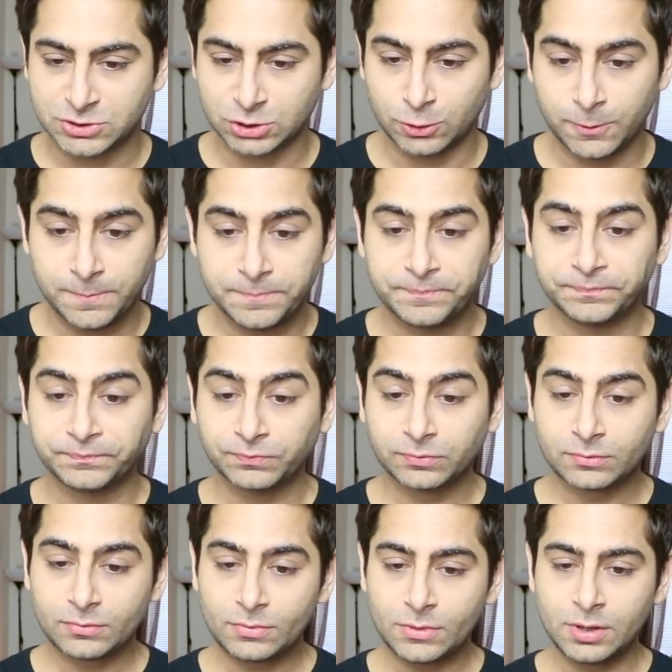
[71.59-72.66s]
So
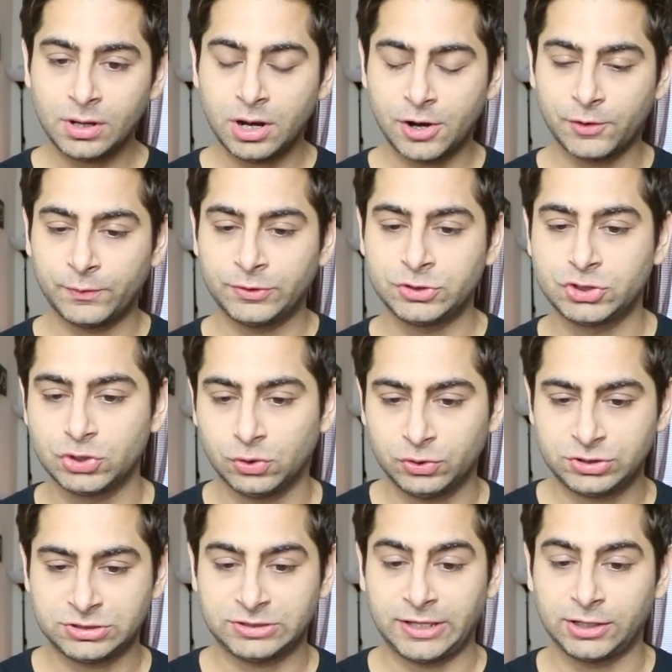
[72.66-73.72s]
Alvin
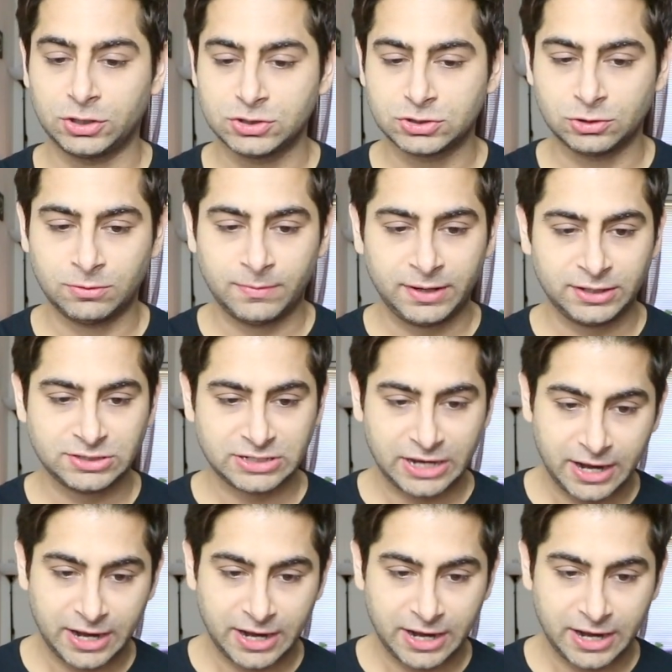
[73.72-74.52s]
Jose, thank you so much,